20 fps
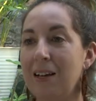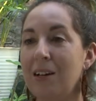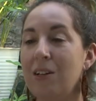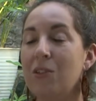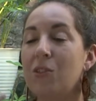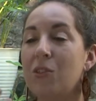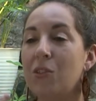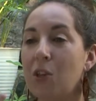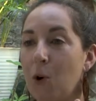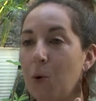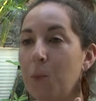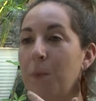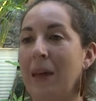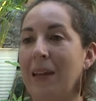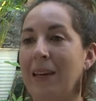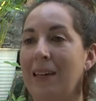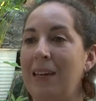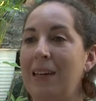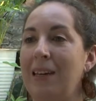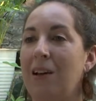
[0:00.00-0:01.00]
So
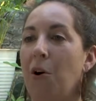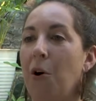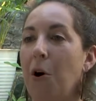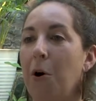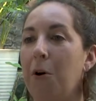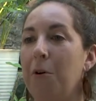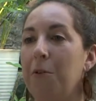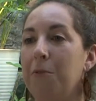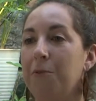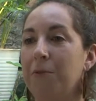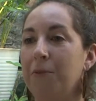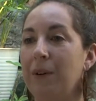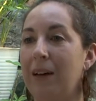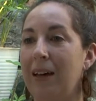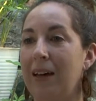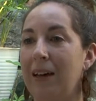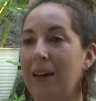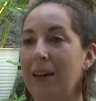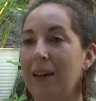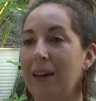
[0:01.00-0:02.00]
many of
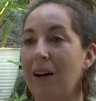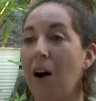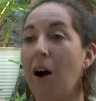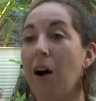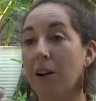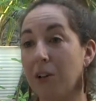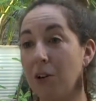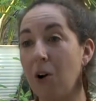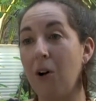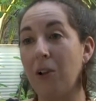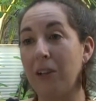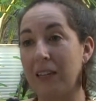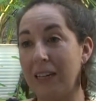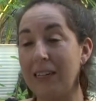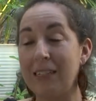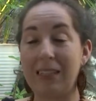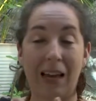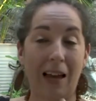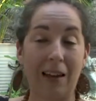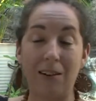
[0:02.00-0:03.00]
uh, our
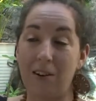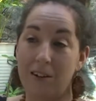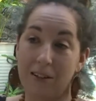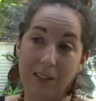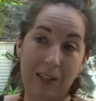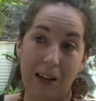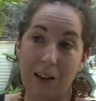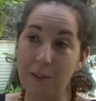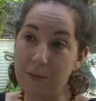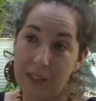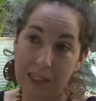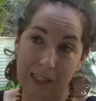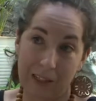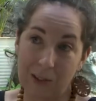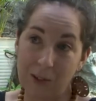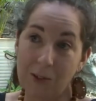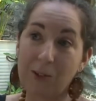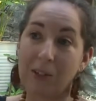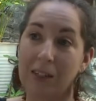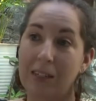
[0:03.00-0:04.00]
colleagues and ourselves
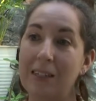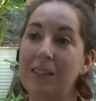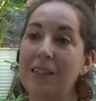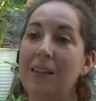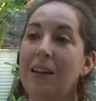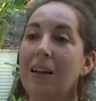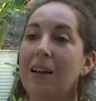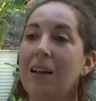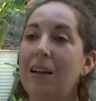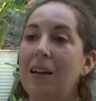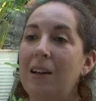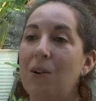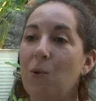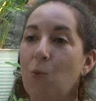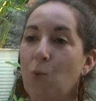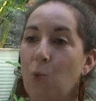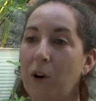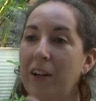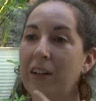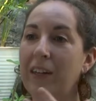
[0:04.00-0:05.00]
included
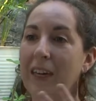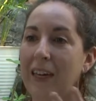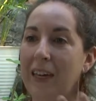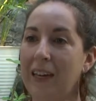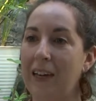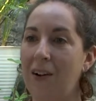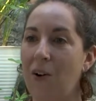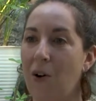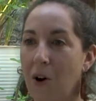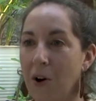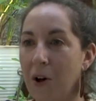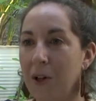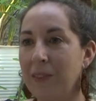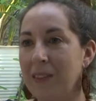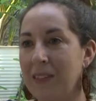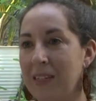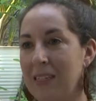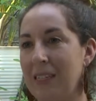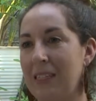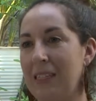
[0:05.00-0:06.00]
working on
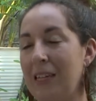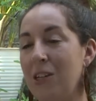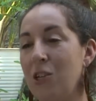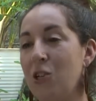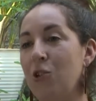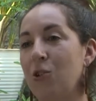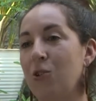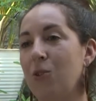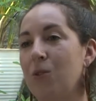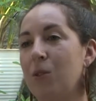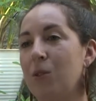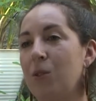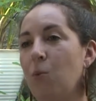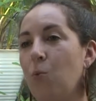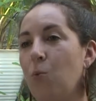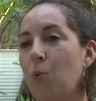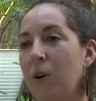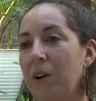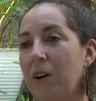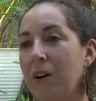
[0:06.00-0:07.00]
these issues
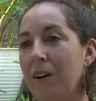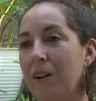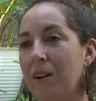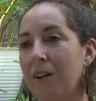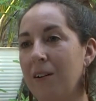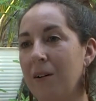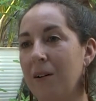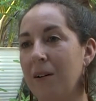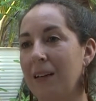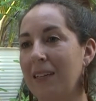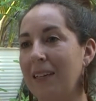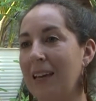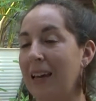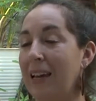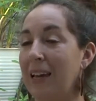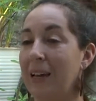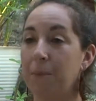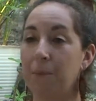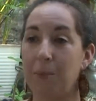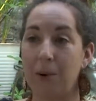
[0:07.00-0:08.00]
were
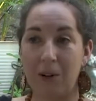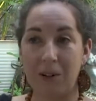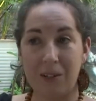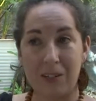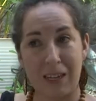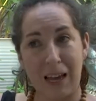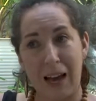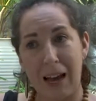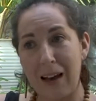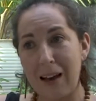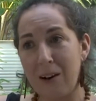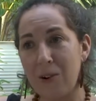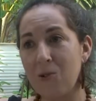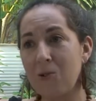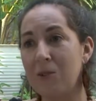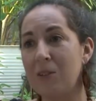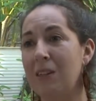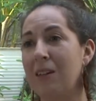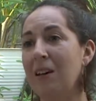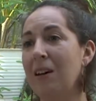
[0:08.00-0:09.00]
getting burnt
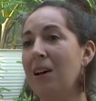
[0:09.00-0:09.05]
out,